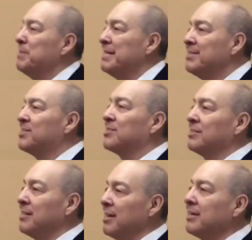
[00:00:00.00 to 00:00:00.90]
been
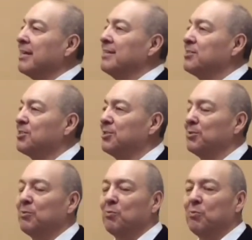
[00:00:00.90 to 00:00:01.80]
stuck as to
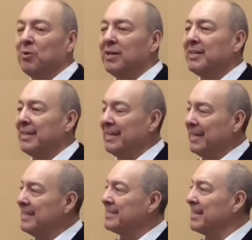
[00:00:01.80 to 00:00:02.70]
what
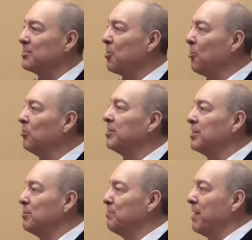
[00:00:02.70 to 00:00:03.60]
it is that's
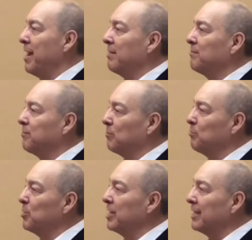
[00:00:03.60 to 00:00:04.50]
holding you back
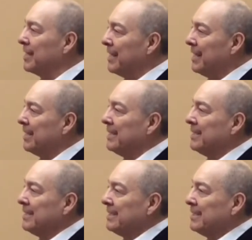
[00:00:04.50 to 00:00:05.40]
from really
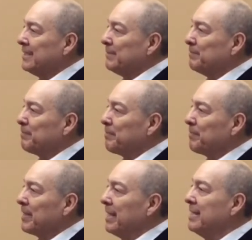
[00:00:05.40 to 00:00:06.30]

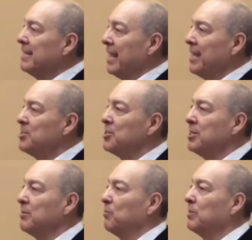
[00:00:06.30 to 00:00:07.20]

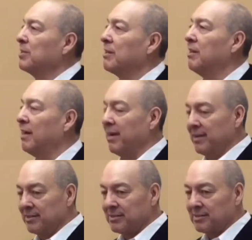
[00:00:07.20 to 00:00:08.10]
engaging with
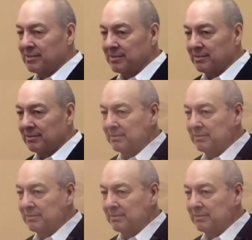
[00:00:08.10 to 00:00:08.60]
clients